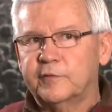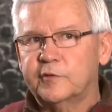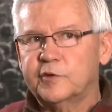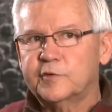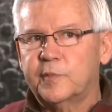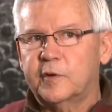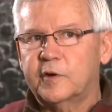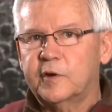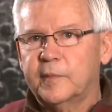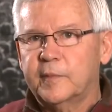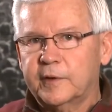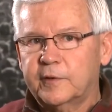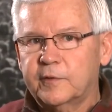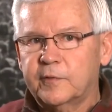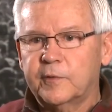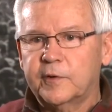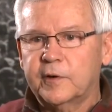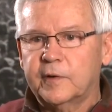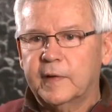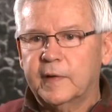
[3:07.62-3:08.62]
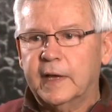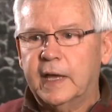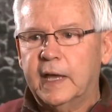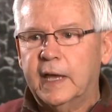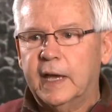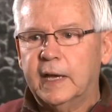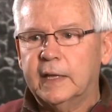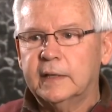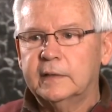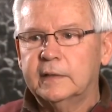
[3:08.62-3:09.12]
first part of my career, I
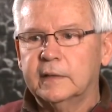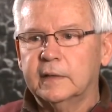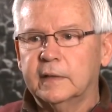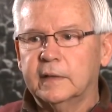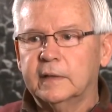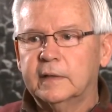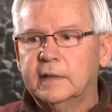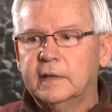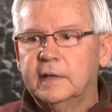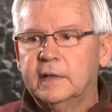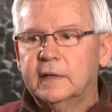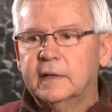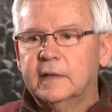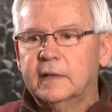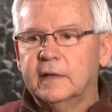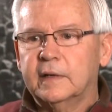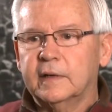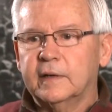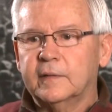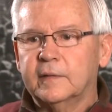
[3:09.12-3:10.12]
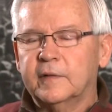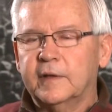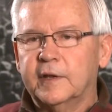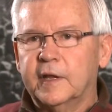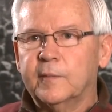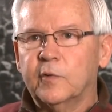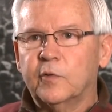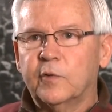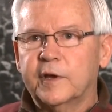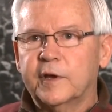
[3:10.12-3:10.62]
had uh, uh,
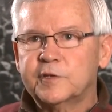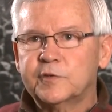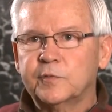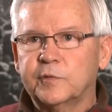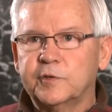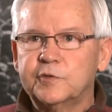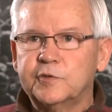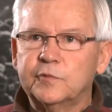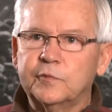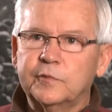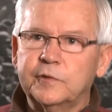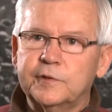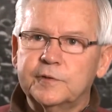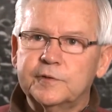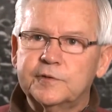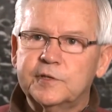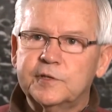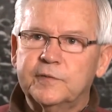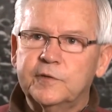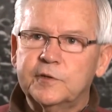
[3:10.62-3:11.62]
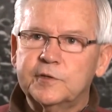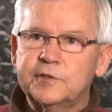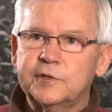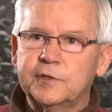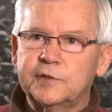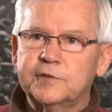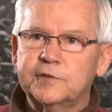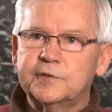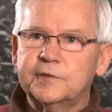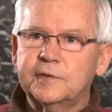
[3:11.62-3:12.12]
an MOS, which was
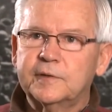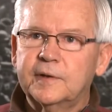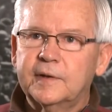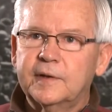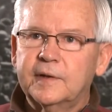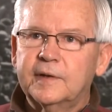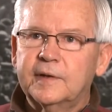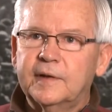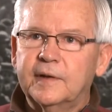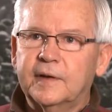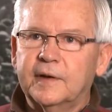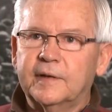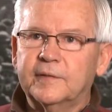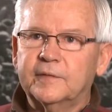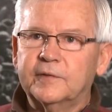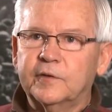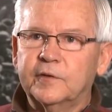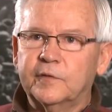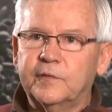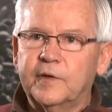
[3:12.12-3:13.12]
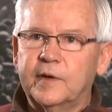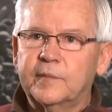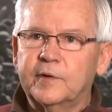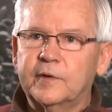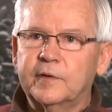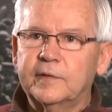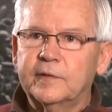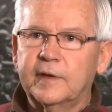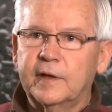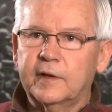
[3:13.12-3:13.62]
76 uh,
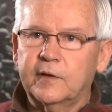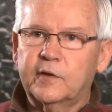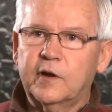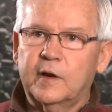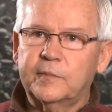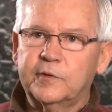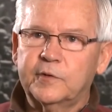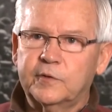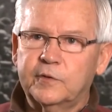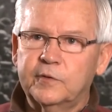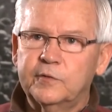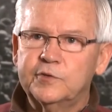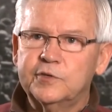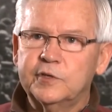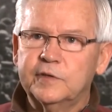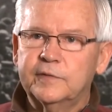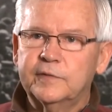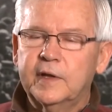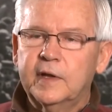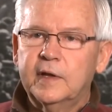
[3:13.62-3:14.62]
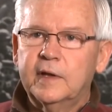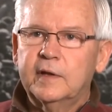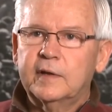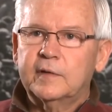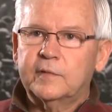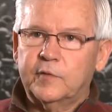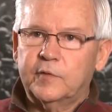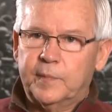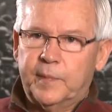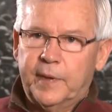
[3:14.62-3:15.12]
November helicopter crew chief,
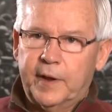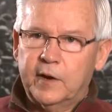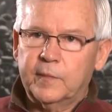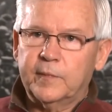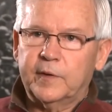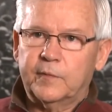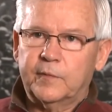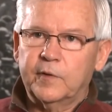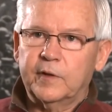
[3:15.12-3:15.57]
repairman